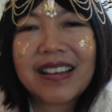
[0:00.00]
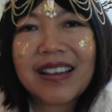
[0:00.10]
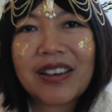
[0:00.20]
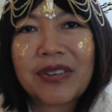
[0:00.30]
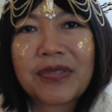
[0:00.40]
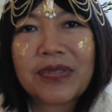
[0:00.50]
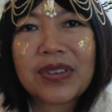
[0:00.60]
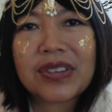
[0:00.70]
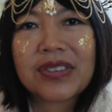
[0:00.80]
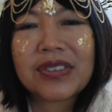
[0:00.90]
of
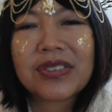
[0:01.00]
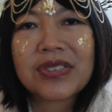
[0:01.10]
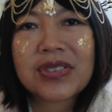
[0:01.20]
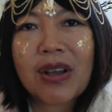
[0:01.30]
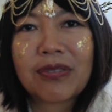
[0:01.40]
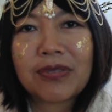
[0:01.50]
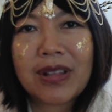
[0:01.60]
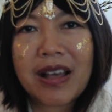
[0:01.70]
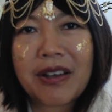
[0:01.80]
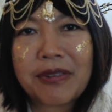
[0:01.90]
self-love.
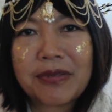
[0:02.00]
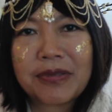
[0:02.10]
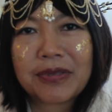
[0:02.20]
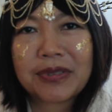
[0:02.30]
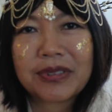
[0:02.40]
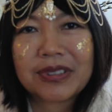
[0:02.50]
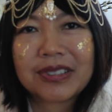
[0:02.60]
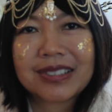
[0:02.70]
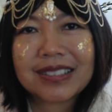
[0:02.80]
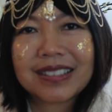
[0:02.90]

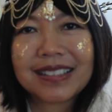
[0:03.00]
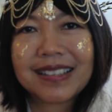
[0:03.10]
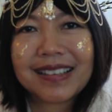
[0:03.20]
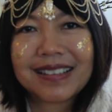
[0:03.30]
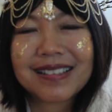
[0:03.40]
Yes.